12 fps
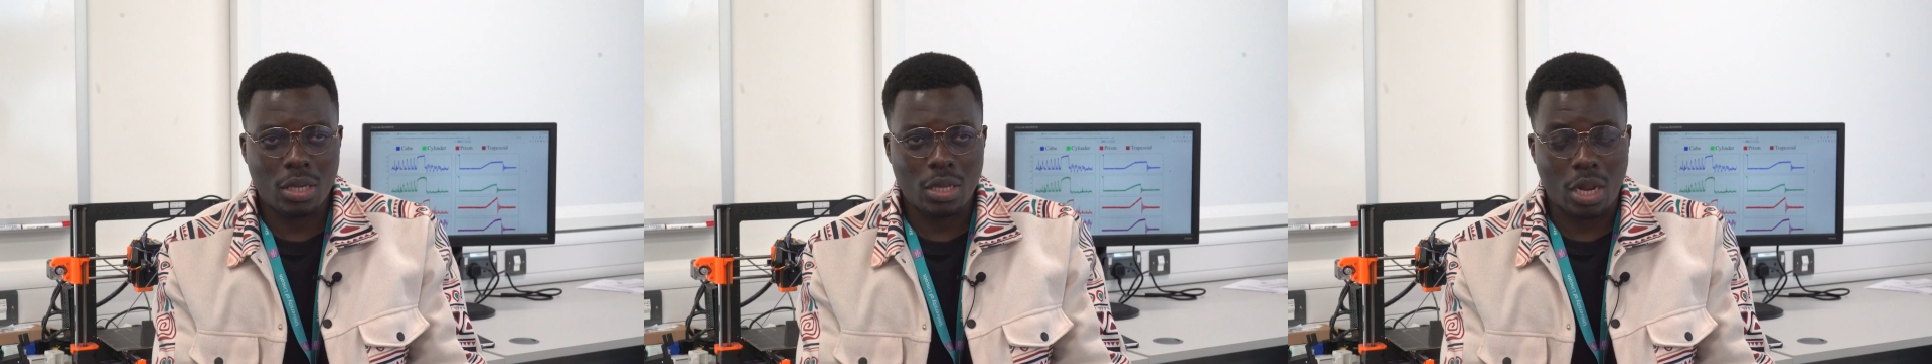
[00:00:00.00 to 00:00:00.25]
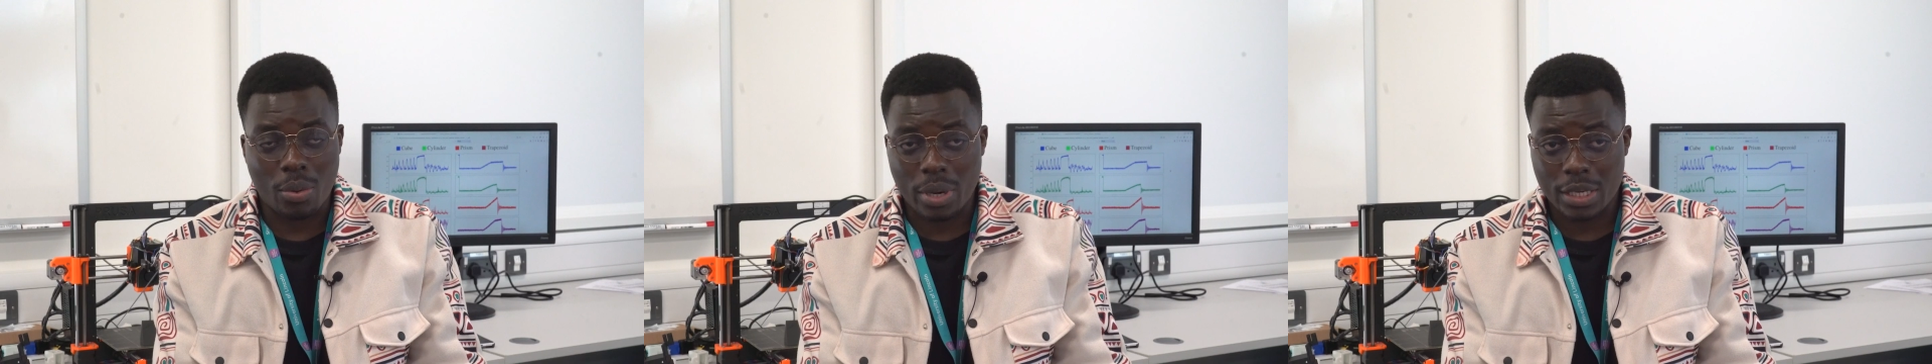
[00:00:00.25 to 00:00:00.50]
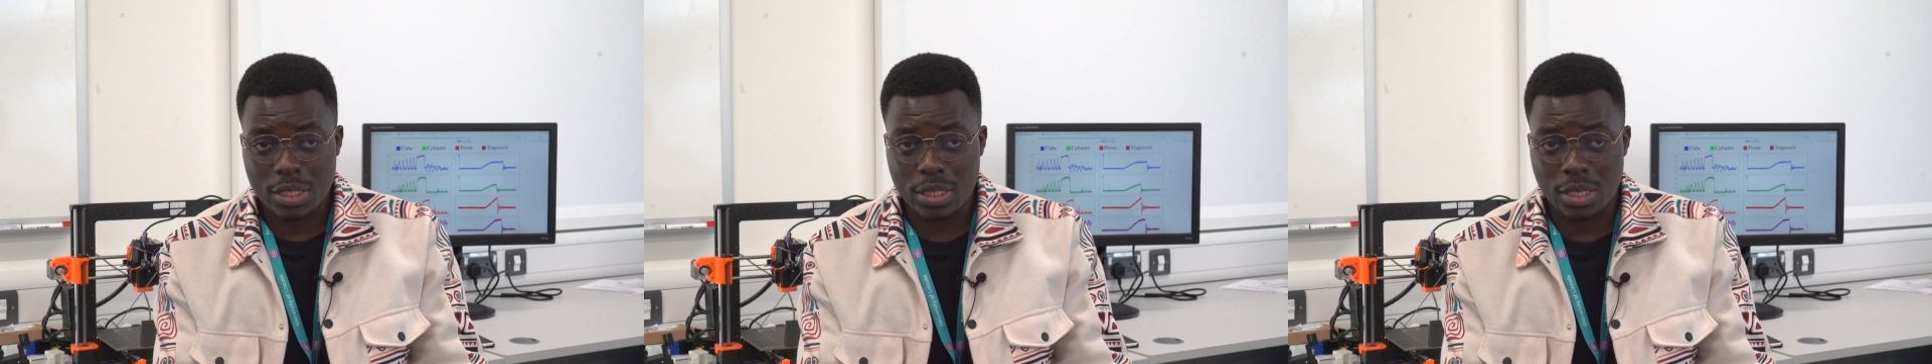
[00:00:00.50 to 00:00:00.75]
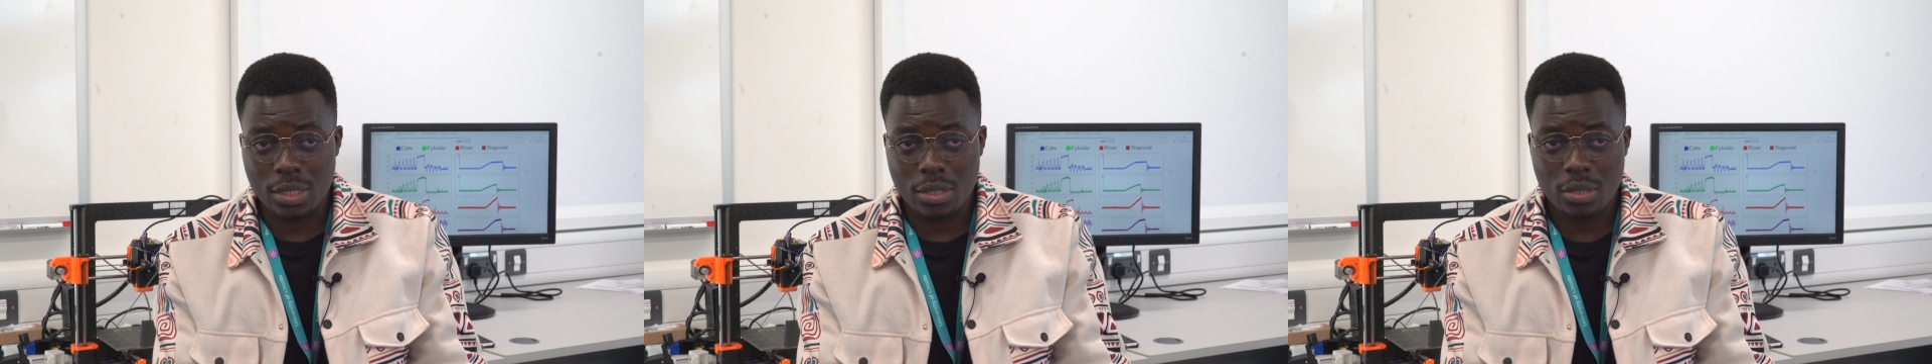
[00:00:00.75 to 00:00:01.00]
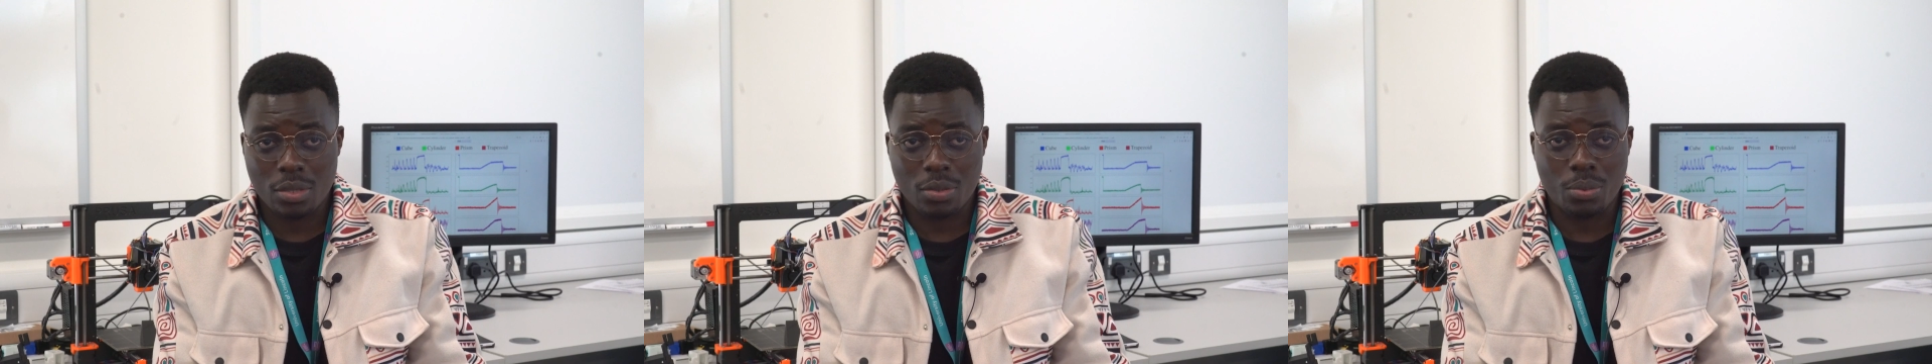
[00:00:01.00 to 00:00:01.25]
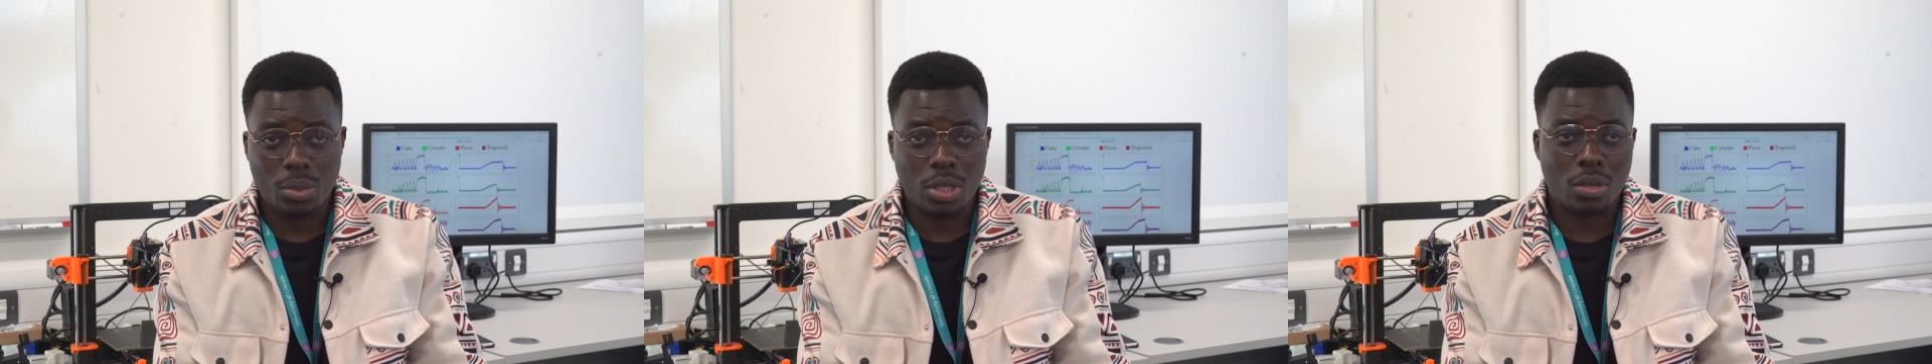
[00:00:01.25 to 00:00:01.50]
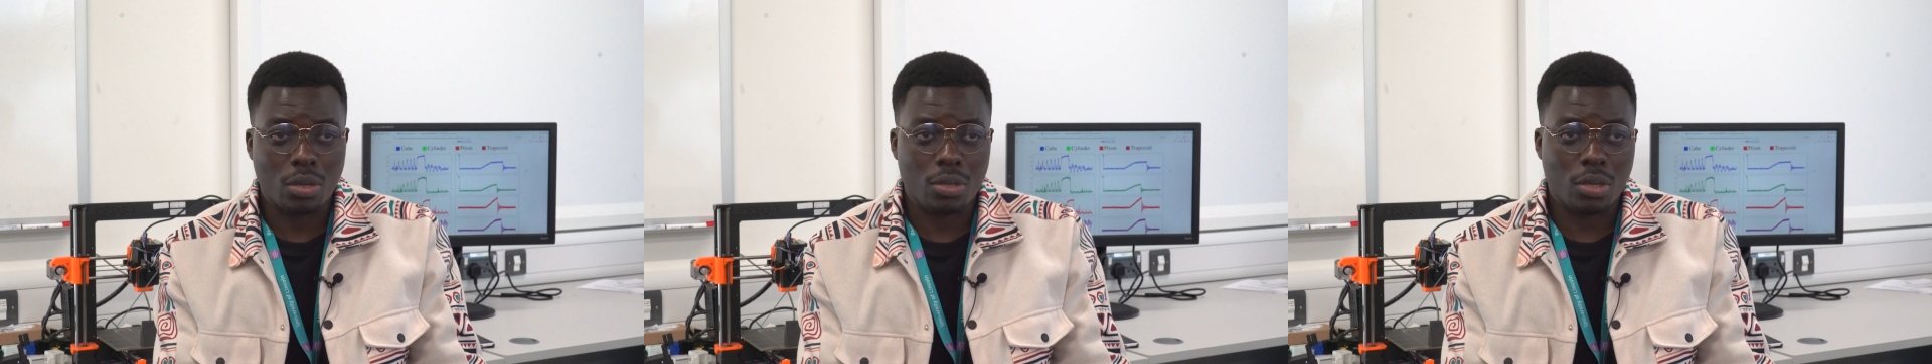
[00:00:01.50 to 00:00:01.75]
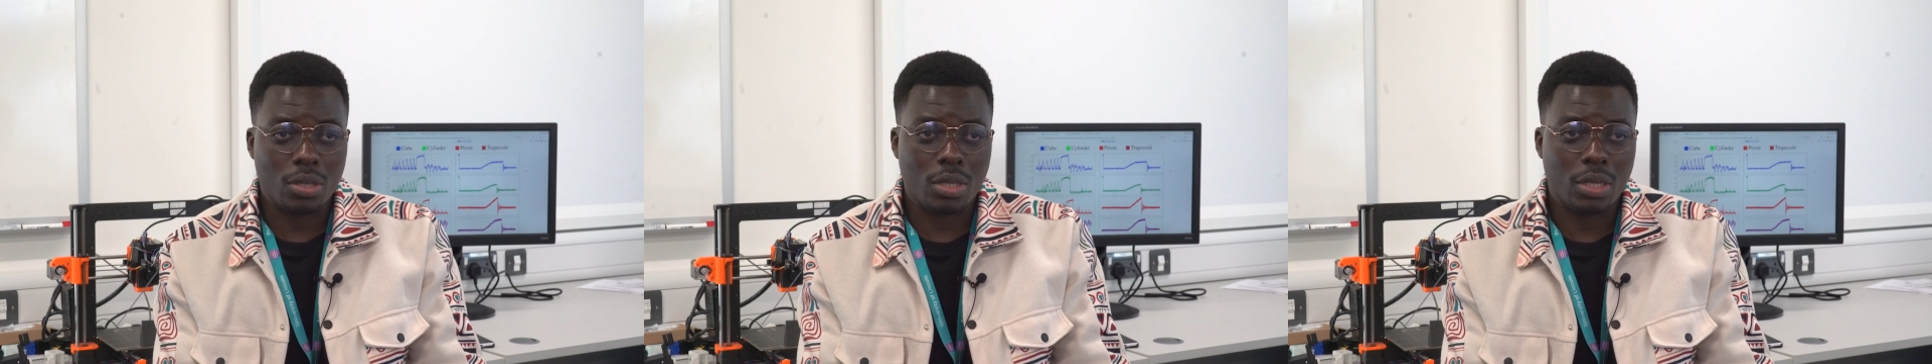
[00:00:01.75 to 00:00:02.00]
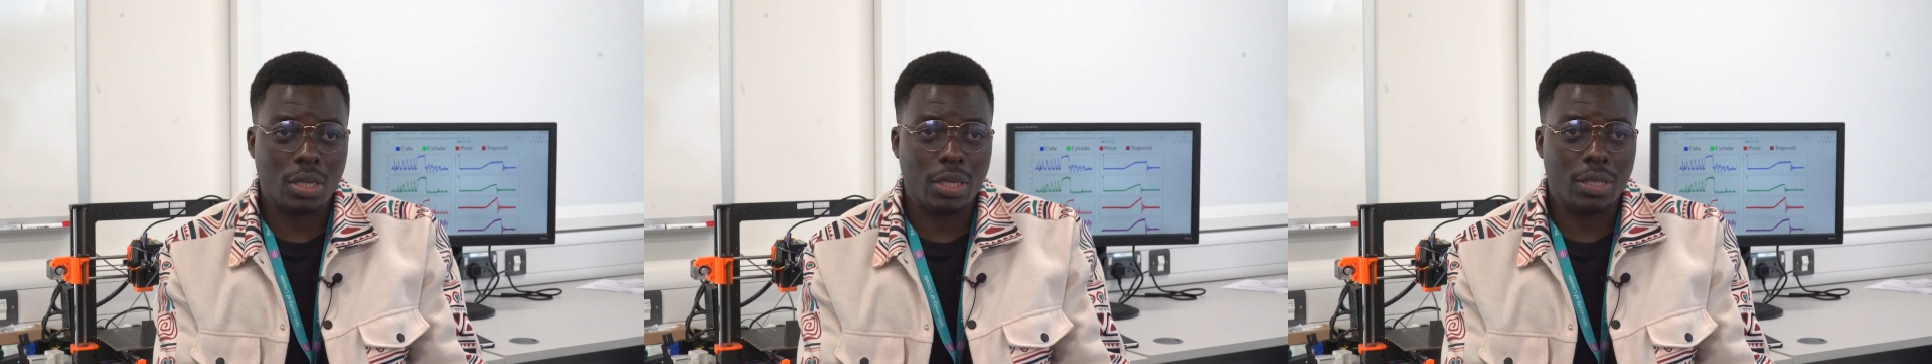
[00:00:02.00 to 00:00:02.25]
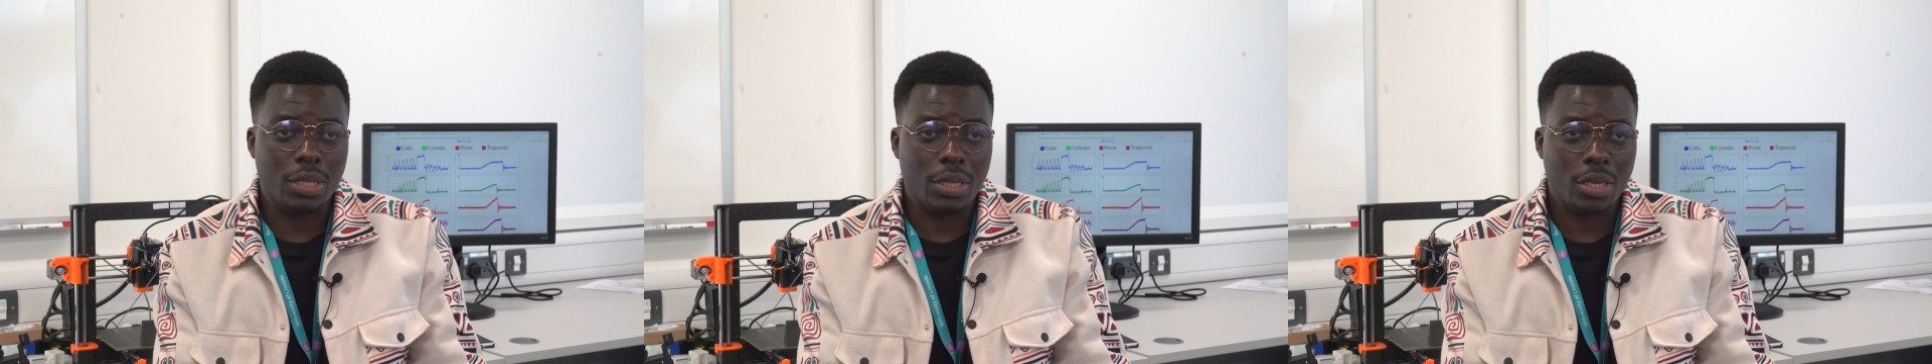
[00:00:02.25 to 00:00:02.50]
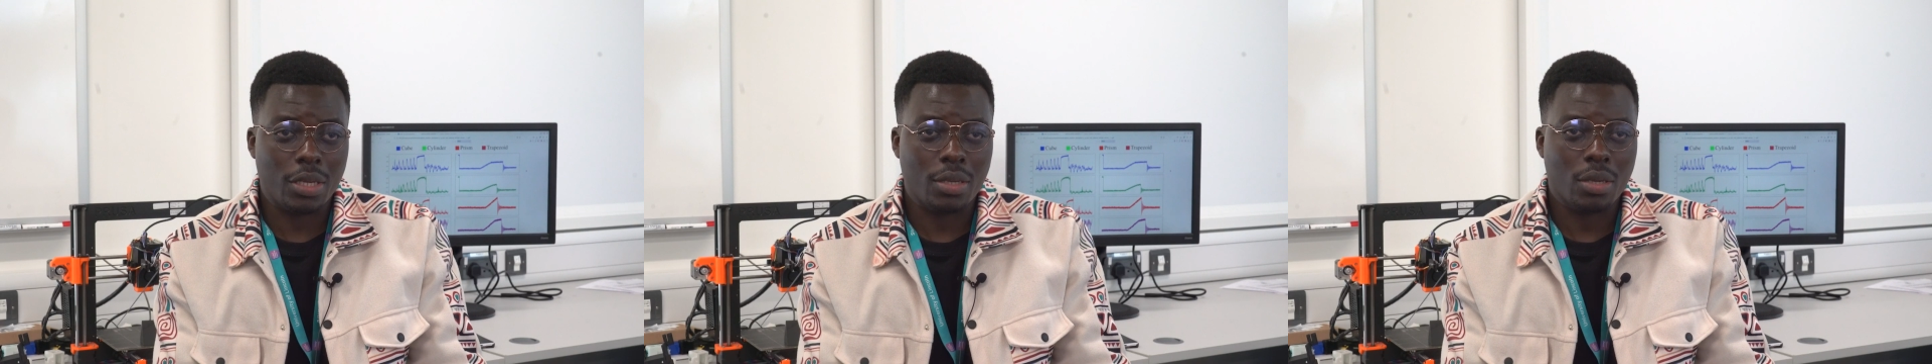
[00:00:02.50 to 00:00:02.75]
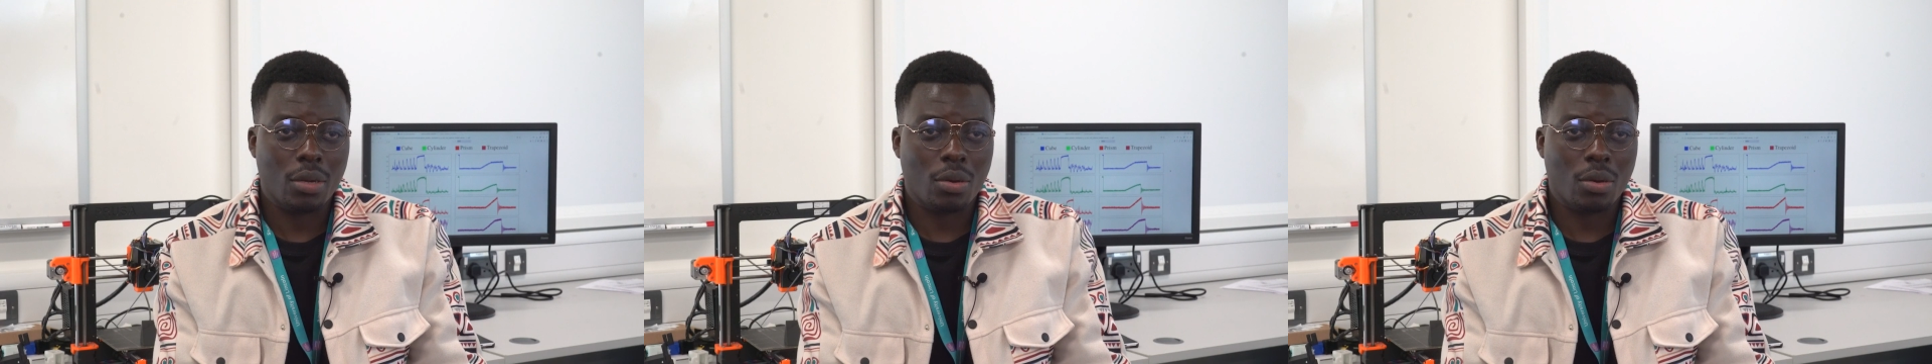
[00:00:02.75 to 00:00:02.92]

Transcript: In our research, we conducted a detailed